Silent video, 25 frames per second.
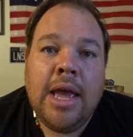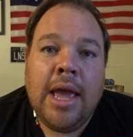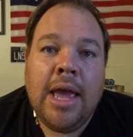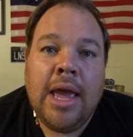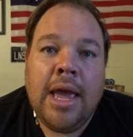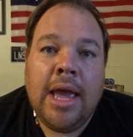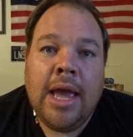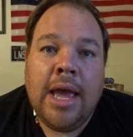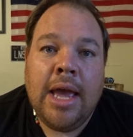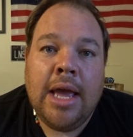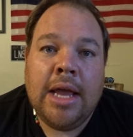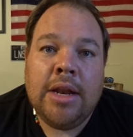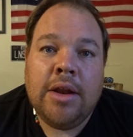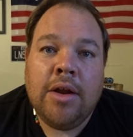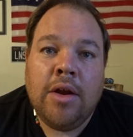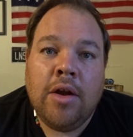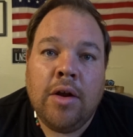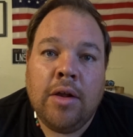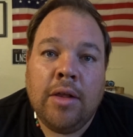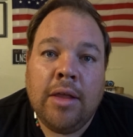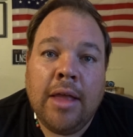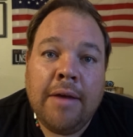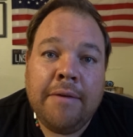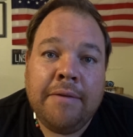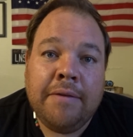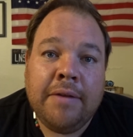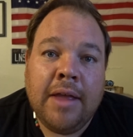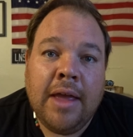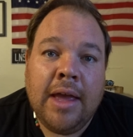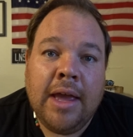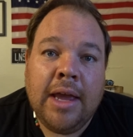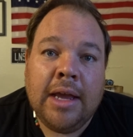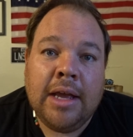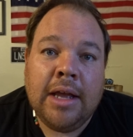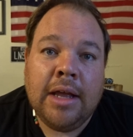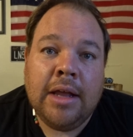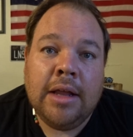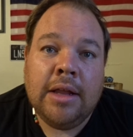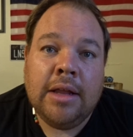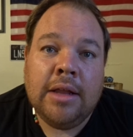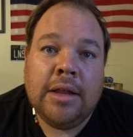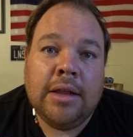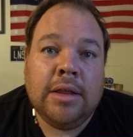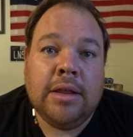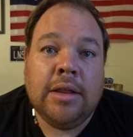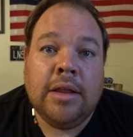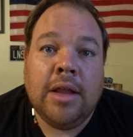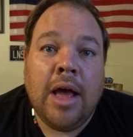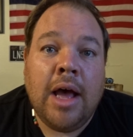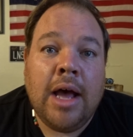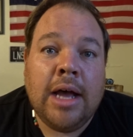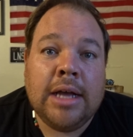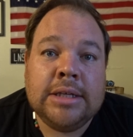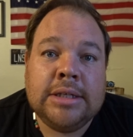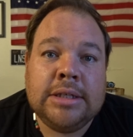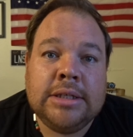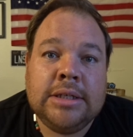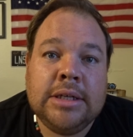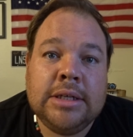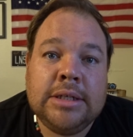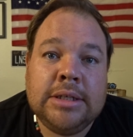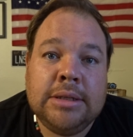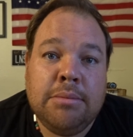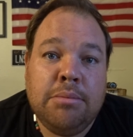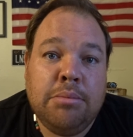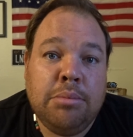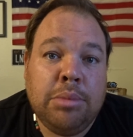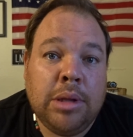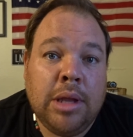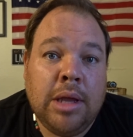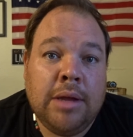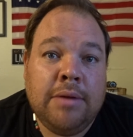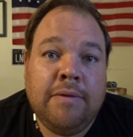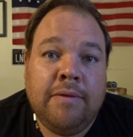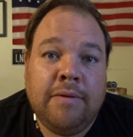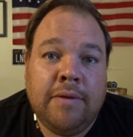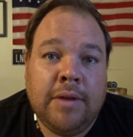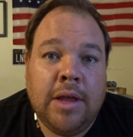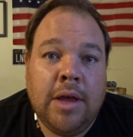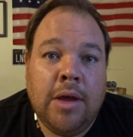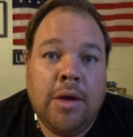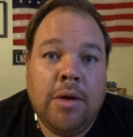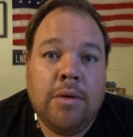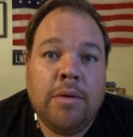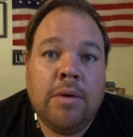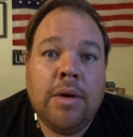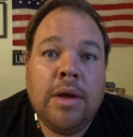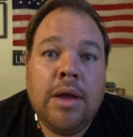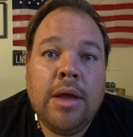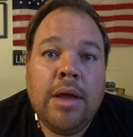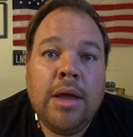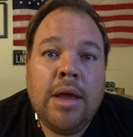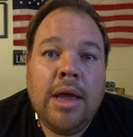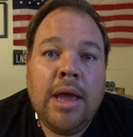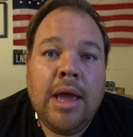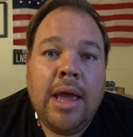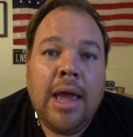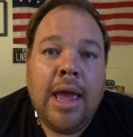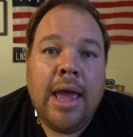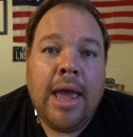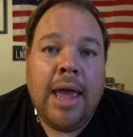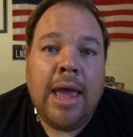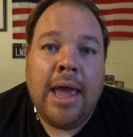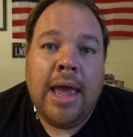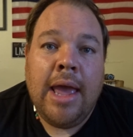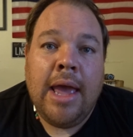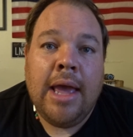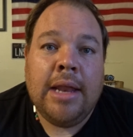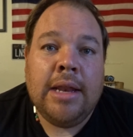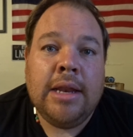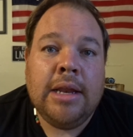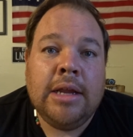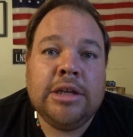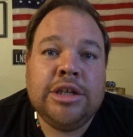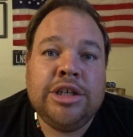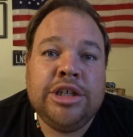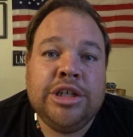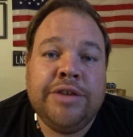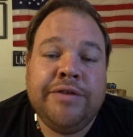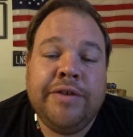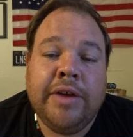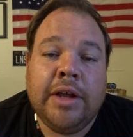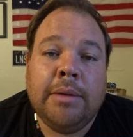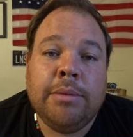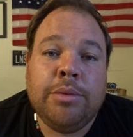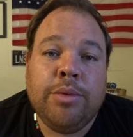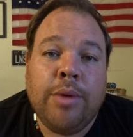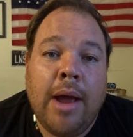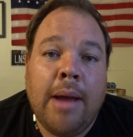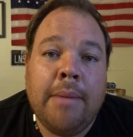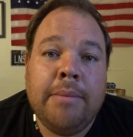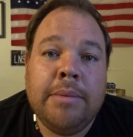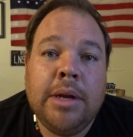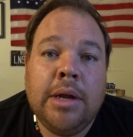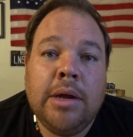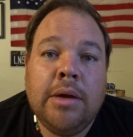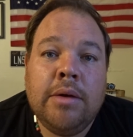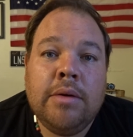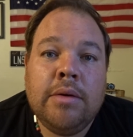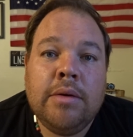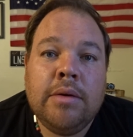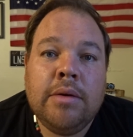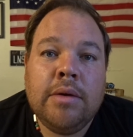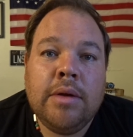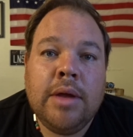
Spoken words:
and her left leg lost some blood flow, and she developed rhabdo.